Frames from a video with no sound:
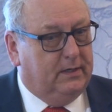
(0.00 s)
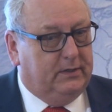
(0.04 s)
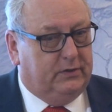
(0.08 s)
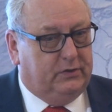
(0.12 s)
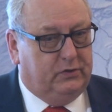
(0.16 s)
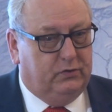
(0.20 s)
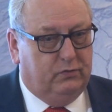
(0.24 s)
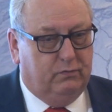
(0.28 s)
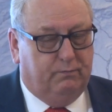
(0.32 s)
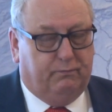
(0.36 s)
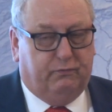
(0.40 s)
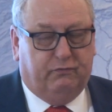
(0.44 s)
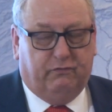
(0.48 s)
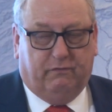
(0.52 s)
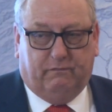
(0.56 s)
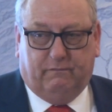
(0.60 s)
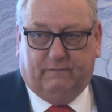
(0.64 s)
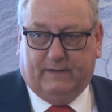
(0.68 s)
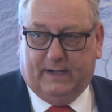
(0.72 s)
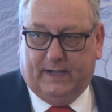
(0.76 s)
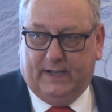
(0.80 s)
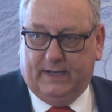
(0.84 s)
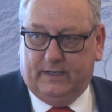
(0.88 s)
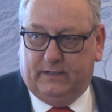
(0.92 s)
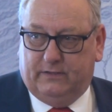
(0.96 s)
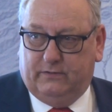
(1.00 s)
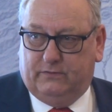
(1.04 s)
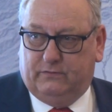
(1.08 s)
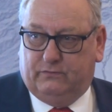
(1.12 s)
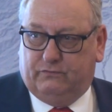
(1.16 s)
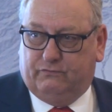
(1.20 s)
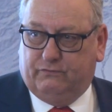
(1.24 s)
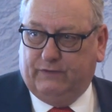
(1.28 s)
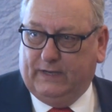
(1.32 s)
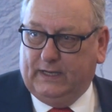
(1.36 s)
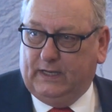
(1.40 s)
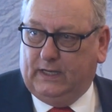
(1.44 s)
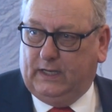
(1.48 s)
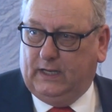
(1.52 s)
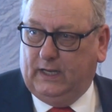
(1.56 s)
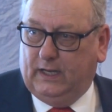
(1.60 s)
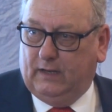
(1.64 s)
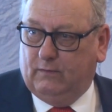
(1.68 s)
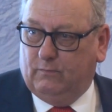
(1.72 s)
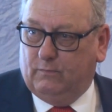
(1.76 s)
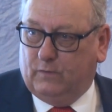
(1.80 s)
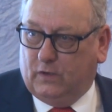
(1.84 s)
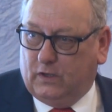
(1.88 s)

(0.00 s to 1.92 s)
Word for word: to provide drinking